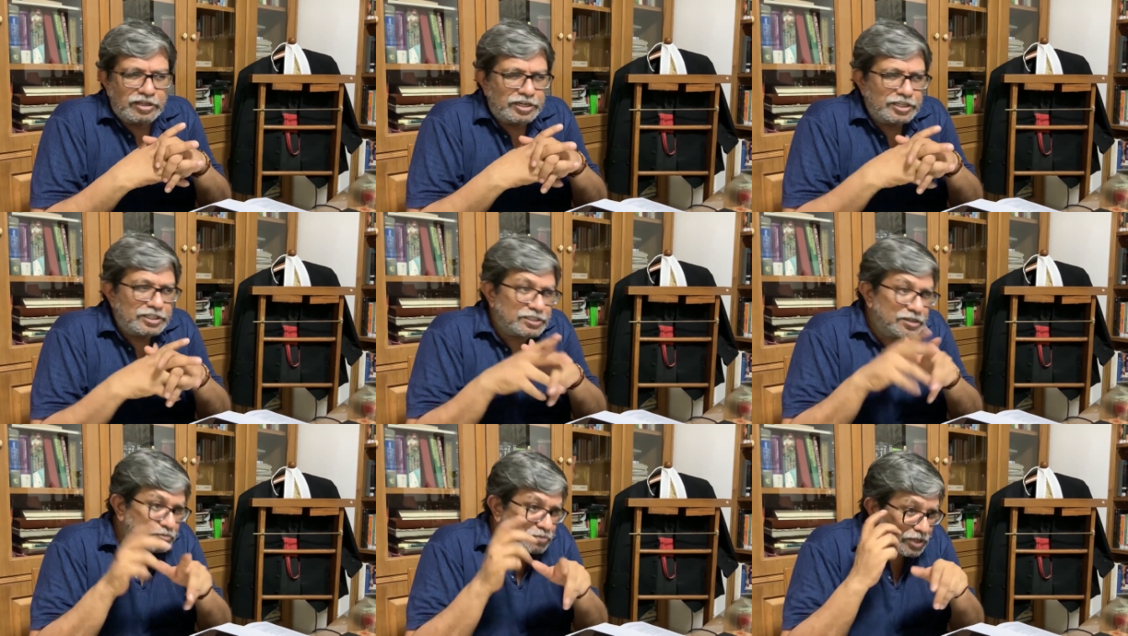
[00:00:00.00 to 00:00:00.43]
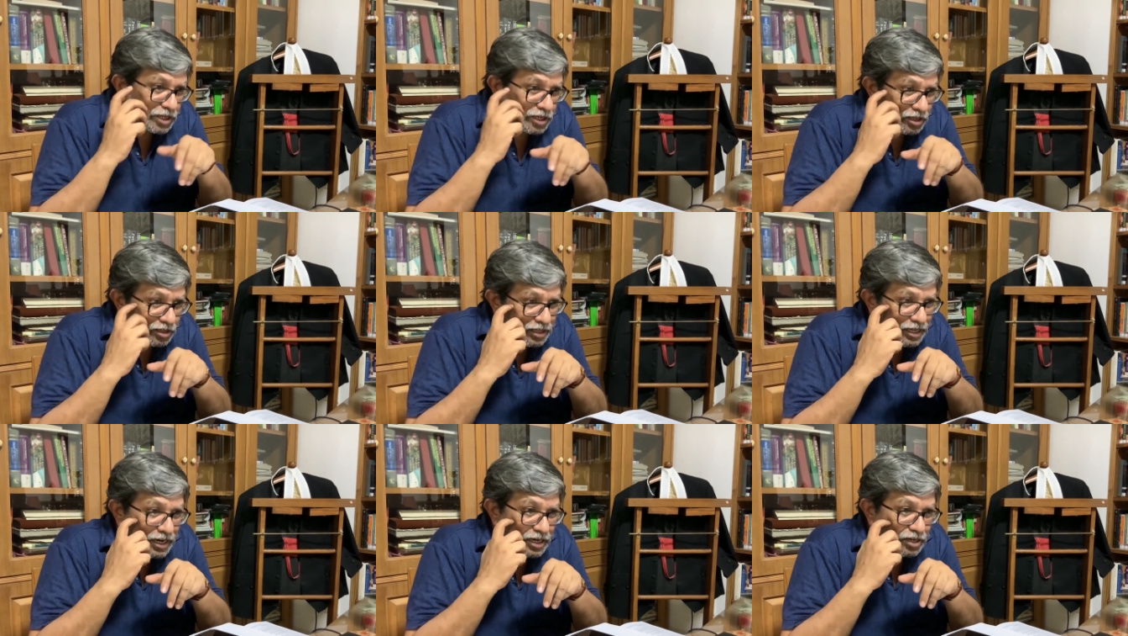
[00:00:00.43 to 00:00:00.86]
Reason
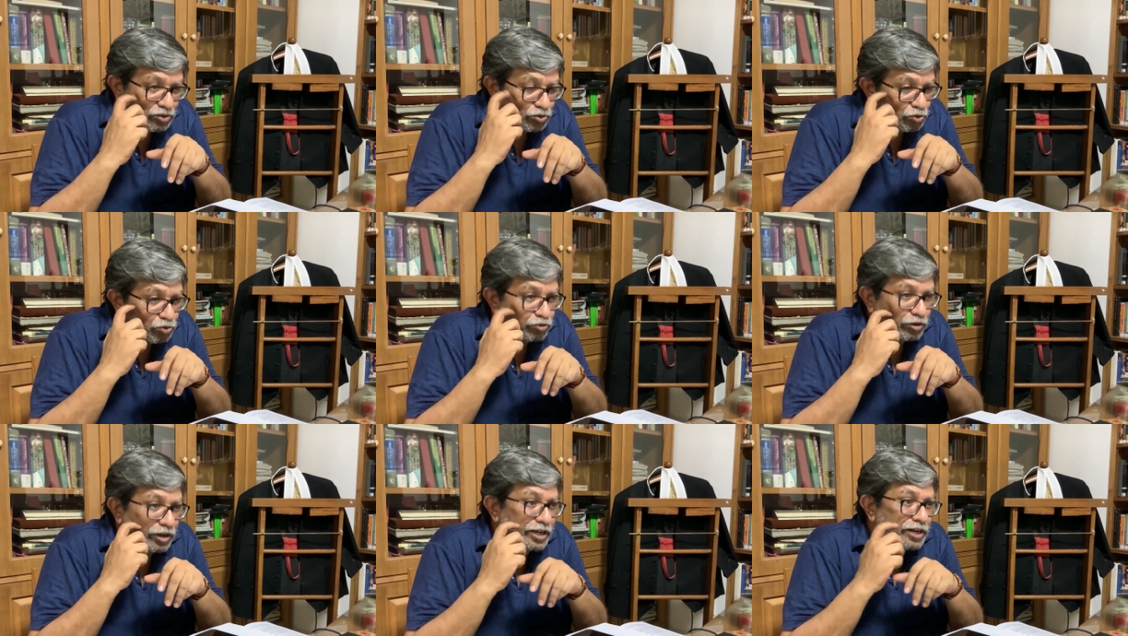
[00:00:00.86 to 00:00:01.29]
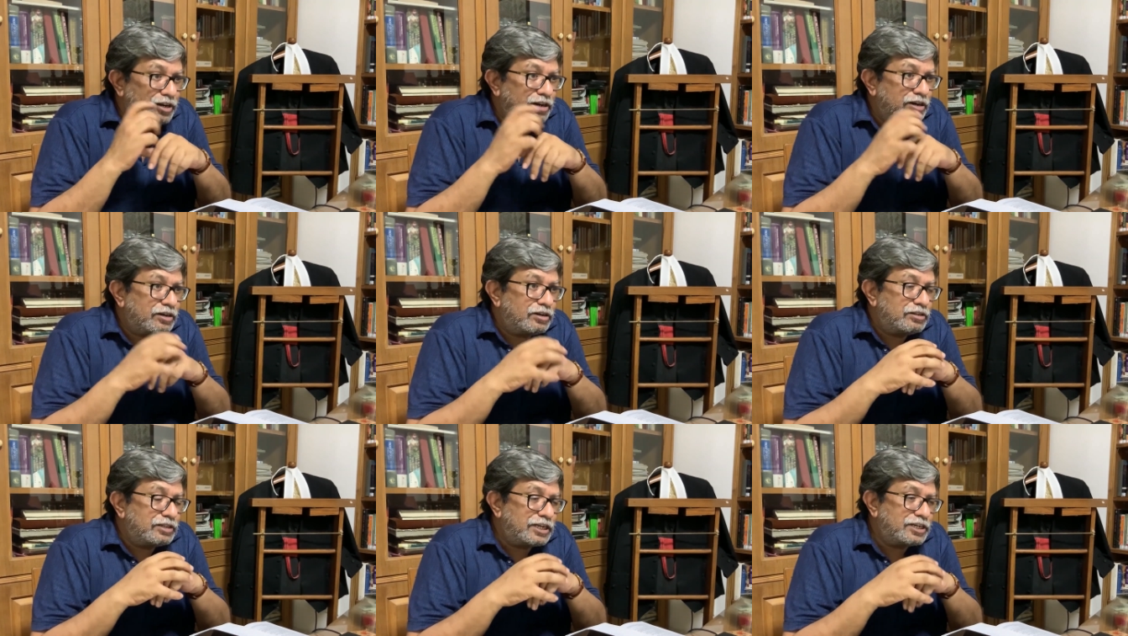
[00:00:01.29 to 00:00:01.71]
being that you
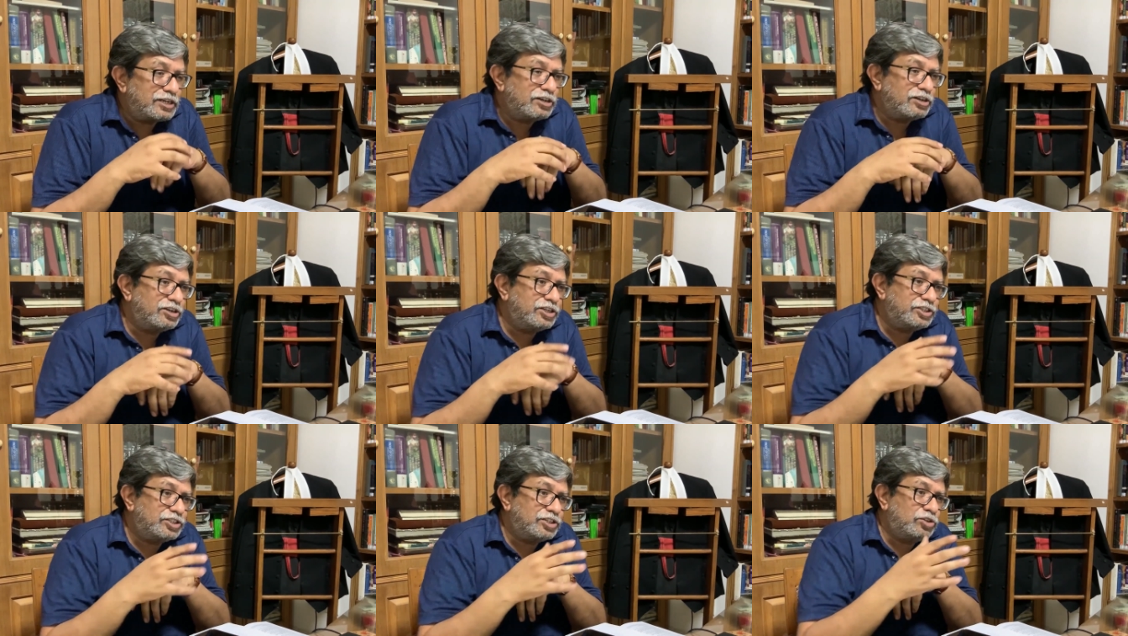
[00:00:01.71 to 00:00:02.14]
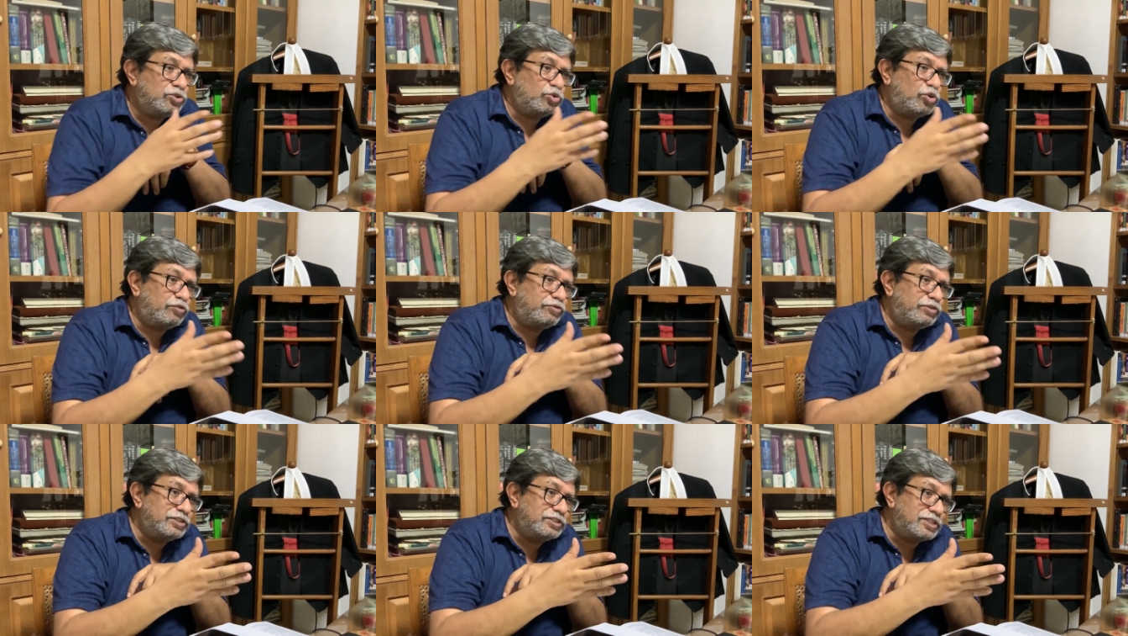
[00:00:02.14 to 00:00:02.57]
find that in
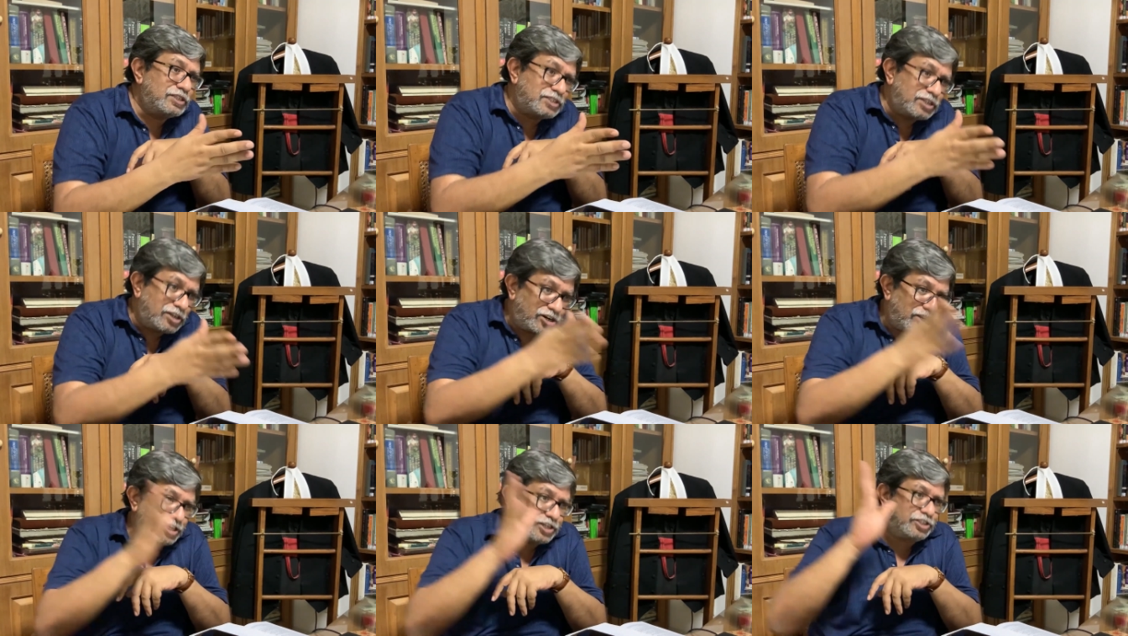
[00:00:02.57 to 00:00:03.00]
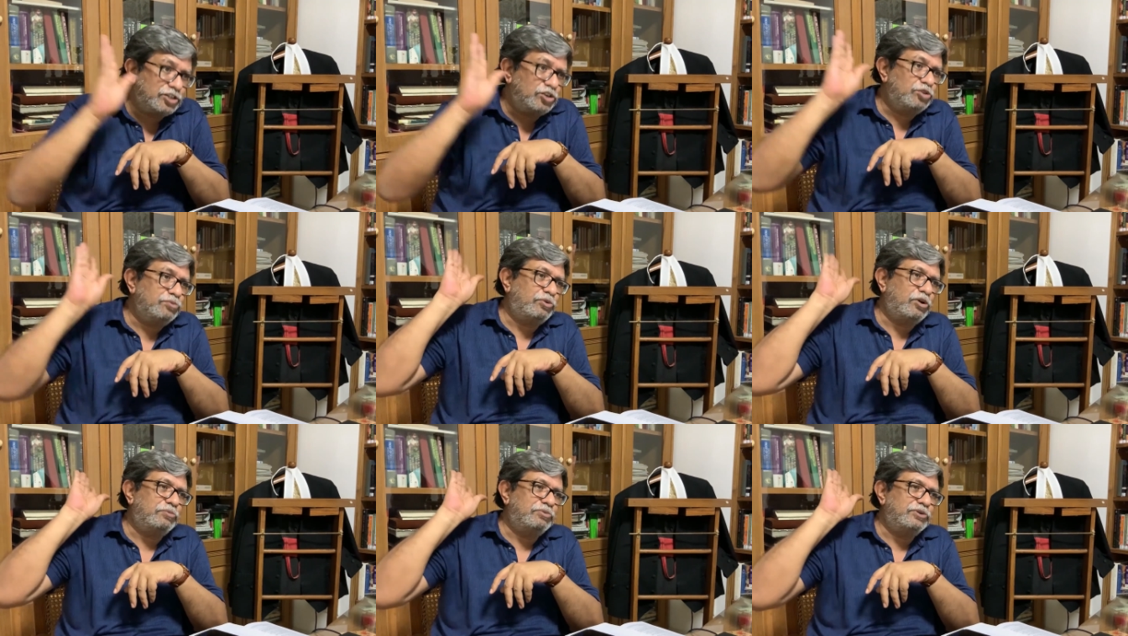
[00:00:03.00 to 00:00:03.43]
relation to offenses, in
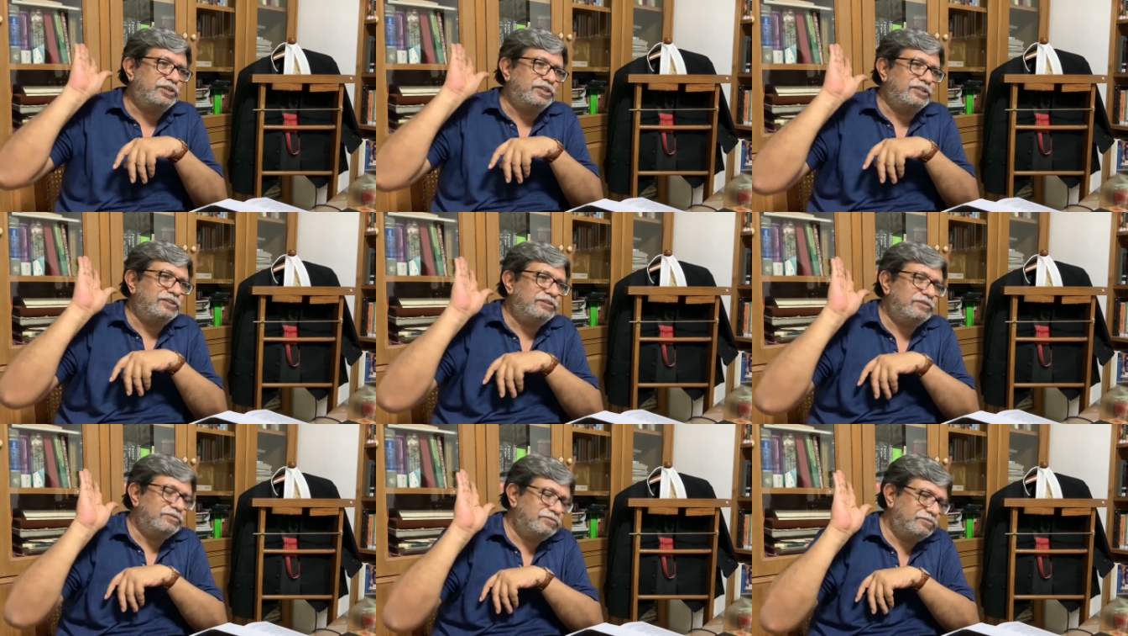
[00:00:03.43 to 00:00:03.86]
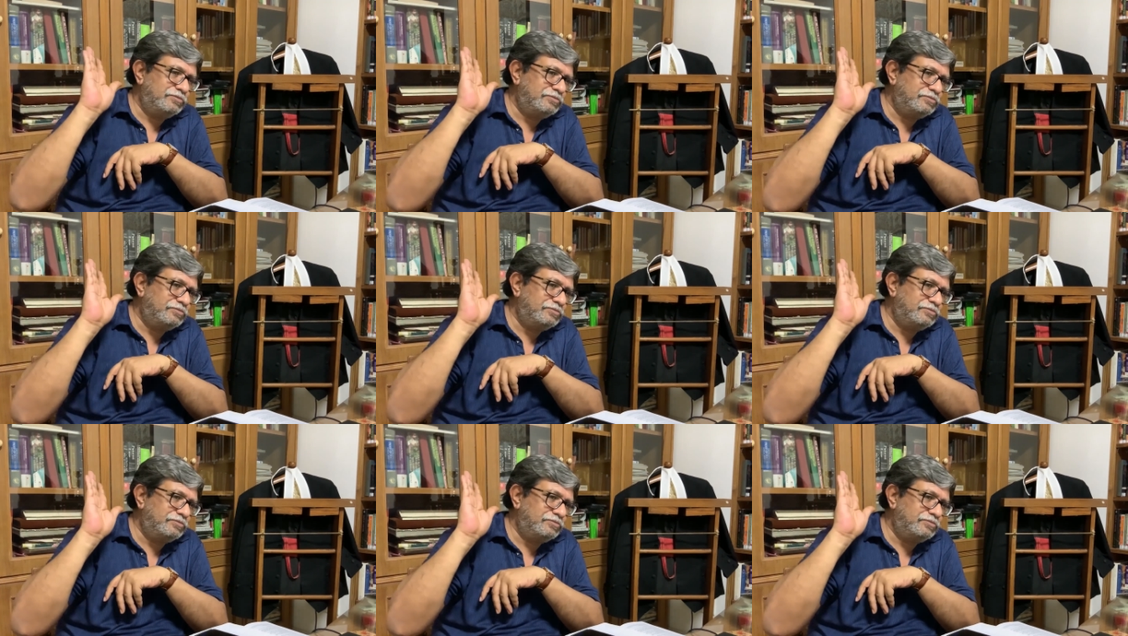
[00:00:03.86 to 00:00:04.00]
relation to property,